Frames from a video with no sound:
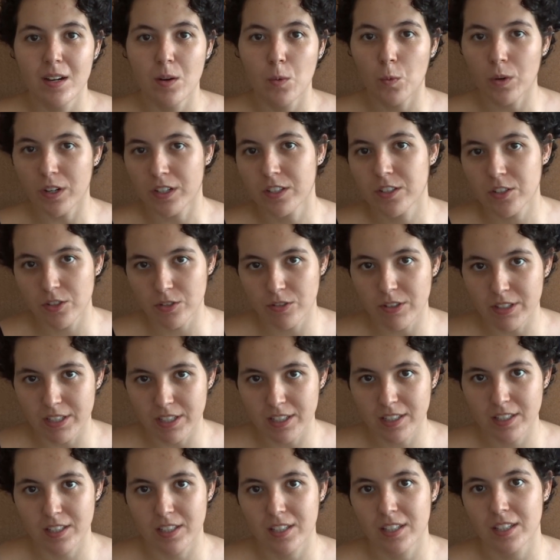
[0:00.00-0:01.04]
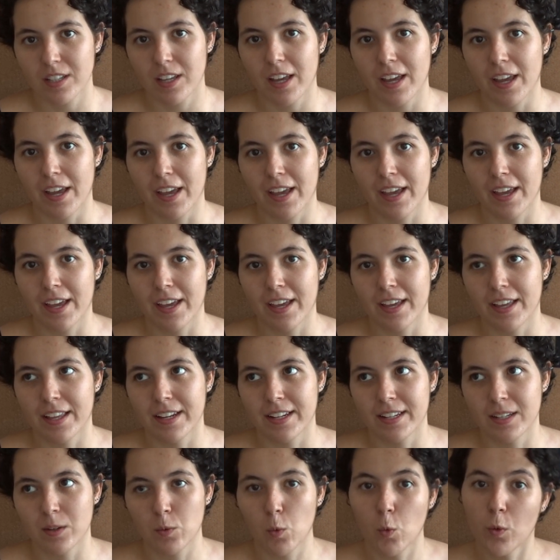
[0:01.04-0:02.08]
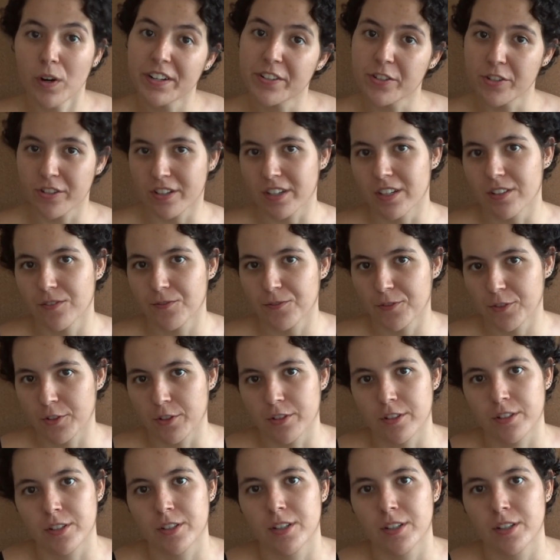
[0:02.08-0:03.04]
where to eat and where to get food.